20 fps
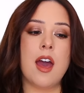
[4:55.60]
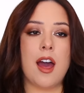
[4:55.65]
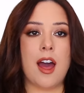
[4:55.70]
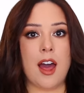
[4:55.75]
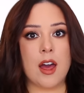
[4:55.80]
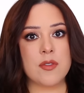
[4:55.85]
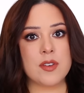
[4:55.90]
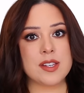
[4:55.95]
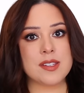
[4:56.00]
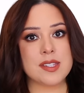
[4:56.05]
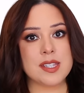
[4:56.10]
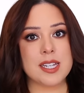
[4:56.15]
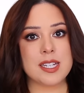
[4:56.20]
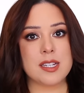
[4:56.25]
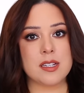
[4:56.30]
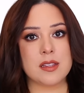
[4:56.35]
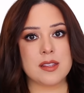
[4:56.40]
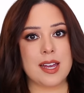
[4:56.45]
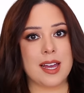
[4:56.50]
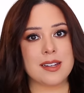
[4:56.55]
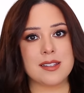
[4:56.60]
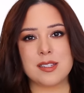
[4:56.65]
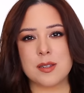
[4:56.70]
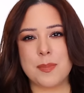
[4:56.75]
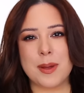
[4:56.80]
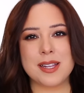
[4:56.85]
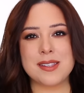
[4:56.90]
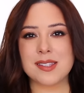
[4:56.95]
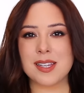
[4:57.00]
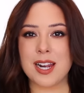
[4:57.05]
Obviously, that
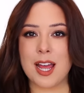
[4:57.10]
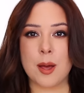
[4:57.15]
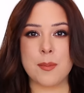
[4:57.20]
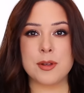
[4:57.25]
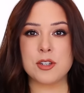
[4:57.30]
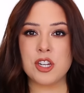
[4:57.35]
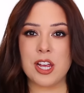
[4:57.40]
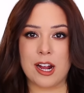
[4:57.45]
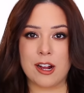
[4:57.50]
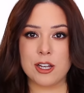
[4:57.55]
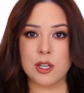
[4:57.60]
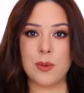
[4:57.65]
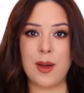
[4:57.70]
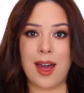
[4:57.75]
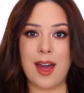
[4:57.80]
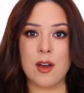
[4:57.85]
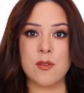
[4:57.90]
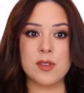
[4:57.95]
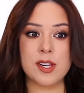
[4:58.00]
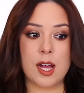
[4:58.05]
depends on on how much hair you have